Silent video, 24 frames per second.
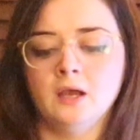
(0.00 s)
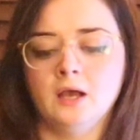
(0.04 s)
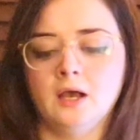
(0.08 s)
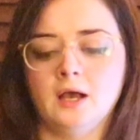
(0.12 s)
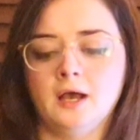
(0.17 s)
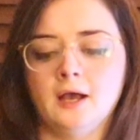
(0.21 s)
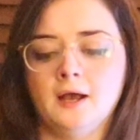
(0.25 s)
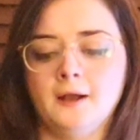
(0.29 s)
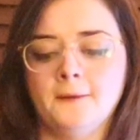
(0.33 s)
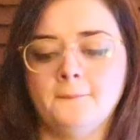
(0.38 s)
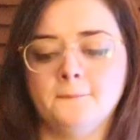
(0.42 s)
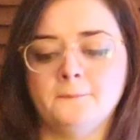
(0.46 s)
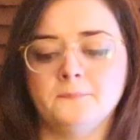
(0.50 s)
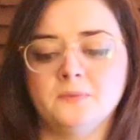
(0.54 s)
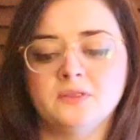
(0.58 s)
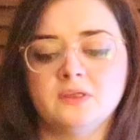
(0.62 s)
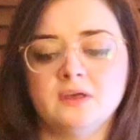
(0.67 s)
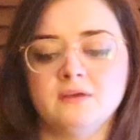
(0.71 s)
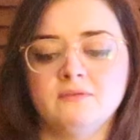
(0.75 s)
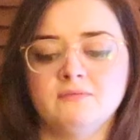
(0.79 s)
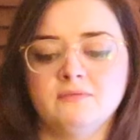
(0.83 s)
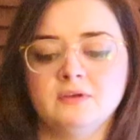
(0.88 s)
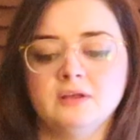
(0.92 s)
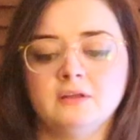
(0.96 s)
um, but
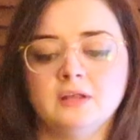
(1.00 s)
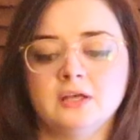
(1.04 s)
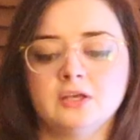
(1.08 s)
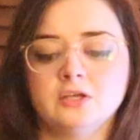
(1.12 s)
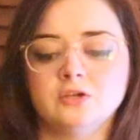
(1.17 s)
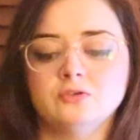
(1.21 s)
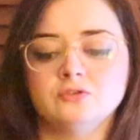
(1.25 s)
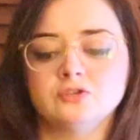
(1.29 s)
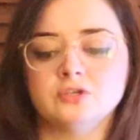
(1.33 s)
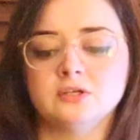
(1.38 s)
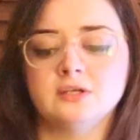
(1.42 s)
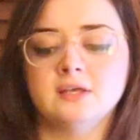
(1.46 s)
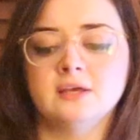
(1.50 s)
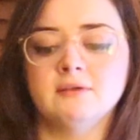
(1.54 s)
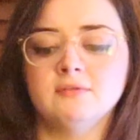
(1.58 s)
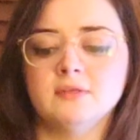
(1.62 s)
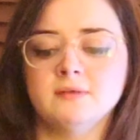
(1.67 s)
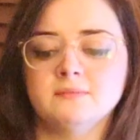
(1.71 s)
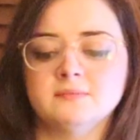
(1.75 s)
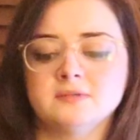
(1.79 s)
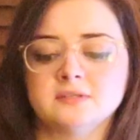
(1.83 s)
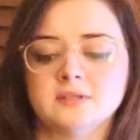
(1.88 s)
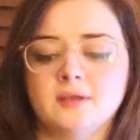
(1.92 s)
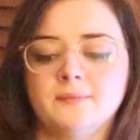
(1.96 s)
they feel like you should give
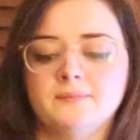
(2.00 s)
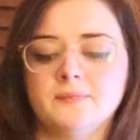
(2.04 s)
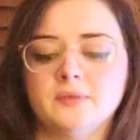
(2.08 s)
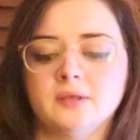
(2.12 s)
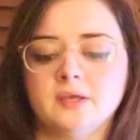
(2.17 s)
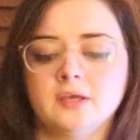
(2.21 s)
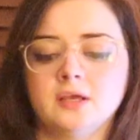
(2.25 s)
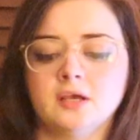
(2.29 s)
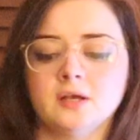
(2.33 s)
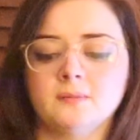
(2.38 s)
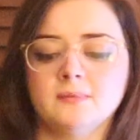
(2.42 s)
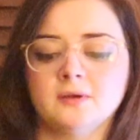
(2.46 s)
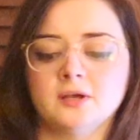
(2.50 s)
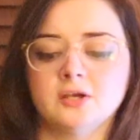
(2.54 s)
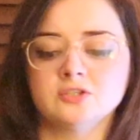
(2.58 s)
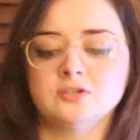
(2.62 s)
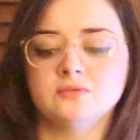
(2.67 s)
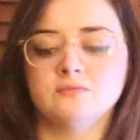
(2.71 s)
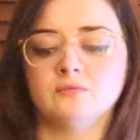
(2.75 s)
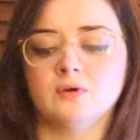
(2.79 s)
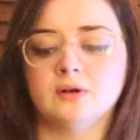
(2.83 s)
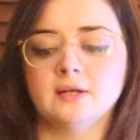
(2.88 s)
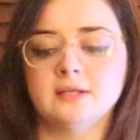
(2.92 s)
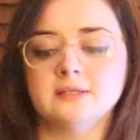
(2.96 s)
them something here because
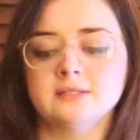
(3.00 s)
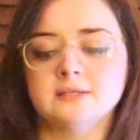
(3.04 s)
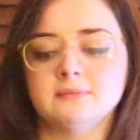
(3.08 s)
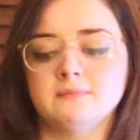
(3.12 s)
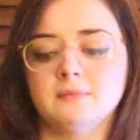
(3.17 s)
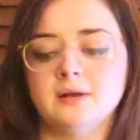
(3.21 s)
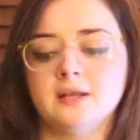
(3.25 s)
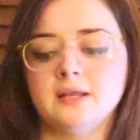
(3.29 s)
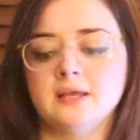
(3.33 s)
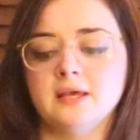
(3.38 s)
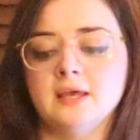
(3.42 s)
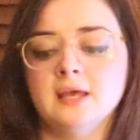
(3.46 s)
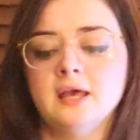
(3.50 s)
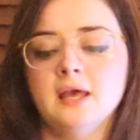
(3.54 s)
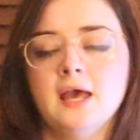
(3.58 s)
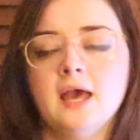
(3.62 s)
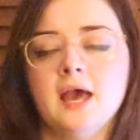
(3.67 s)
you've run into money.